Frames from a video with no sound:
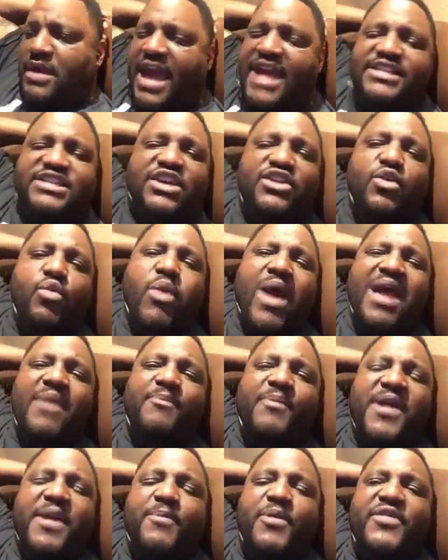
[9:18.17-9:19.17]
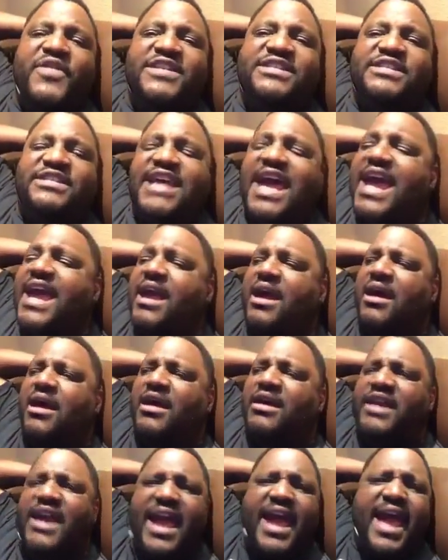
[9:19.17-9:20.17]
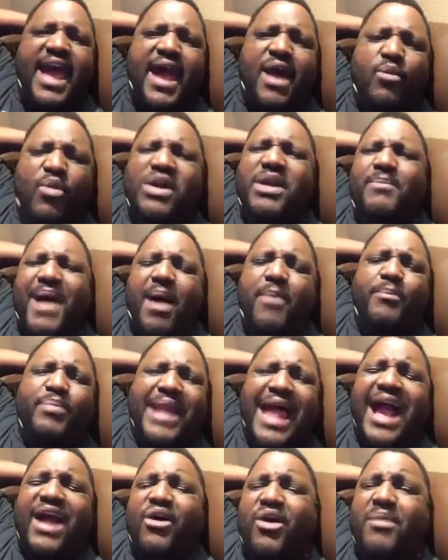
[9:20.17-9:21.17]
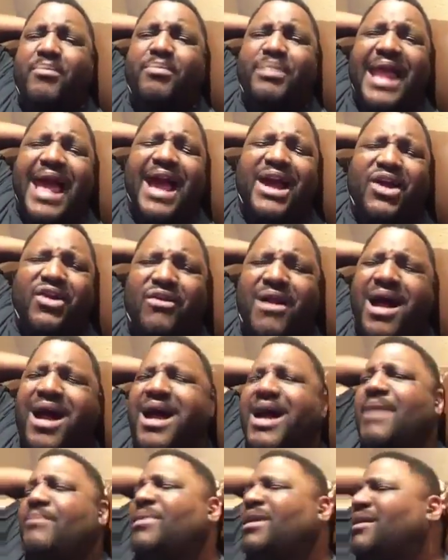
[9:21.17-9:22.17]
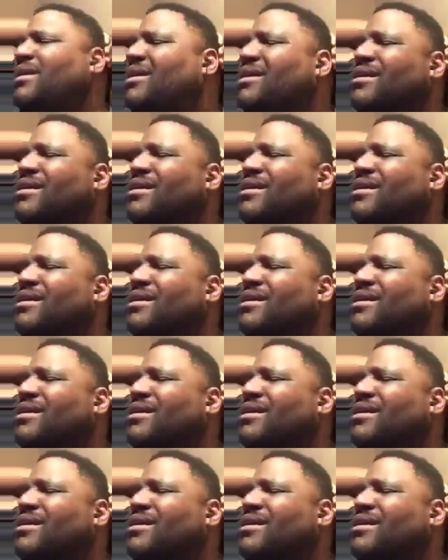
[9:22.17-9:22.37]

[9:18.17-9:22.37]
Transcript: And to the white people that say, yeah, what about black on black crime?